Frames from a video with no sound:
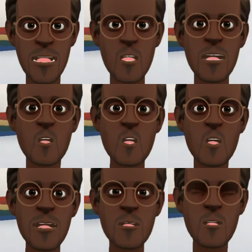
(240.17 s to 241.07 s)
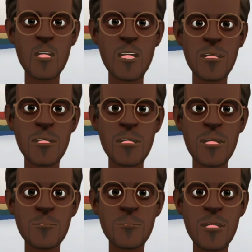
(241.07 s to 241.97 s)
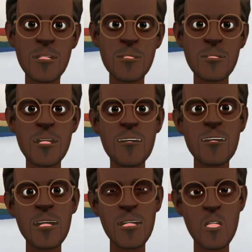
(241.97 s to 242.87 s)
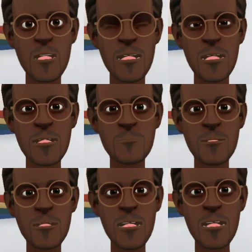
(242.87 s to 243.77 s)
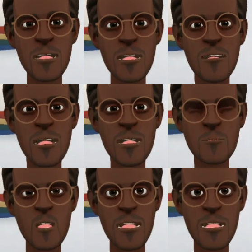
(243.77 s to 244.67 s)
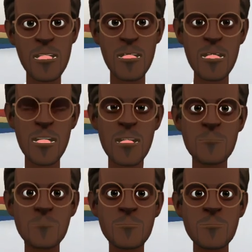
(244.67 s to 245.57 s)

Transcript: into are not the only ones that this brand has unveiled to describe the potential of the M1 Ultra chip.